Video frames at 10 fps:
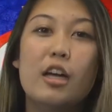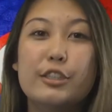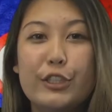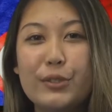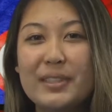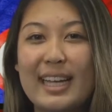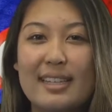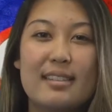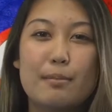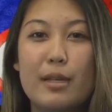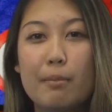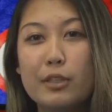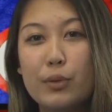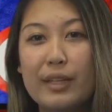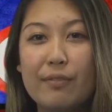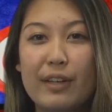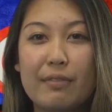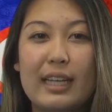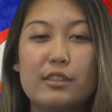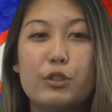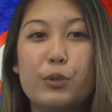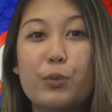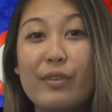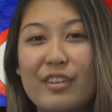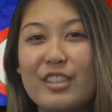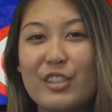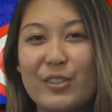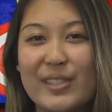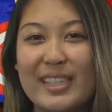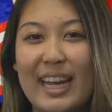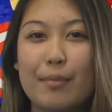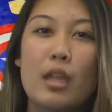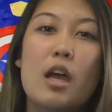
Tuesday, September 25th is Terrific Tuesday.